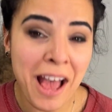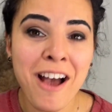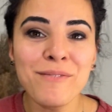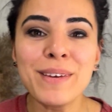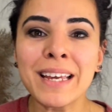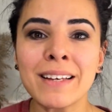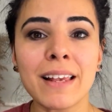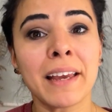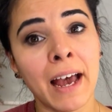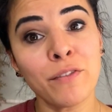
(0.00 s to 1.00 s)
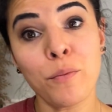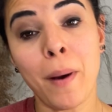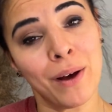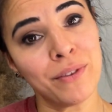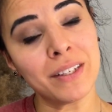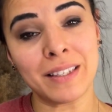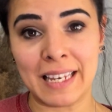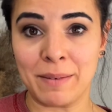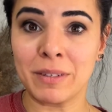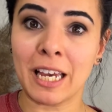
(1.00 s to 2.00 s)
because I have about the
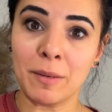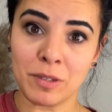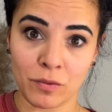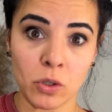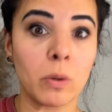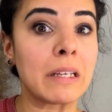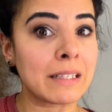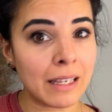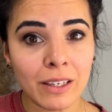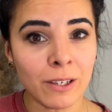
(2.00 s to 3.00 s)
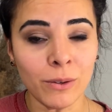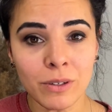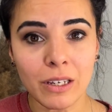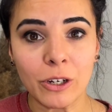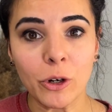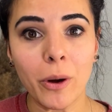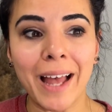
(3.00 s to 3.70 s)
same types of tools that you do,